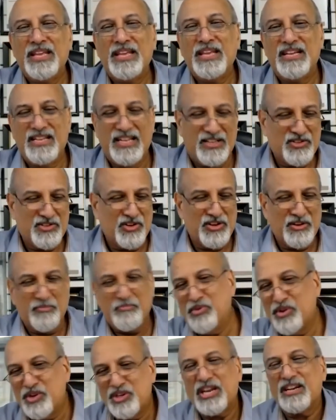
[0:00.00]
that's going to
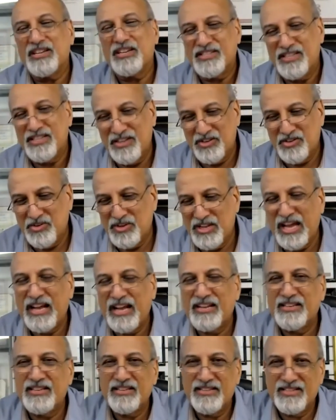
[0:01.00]
push us into
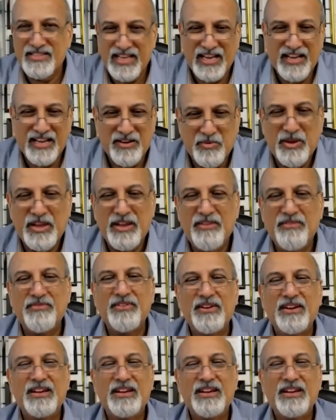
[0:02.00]
that second wave.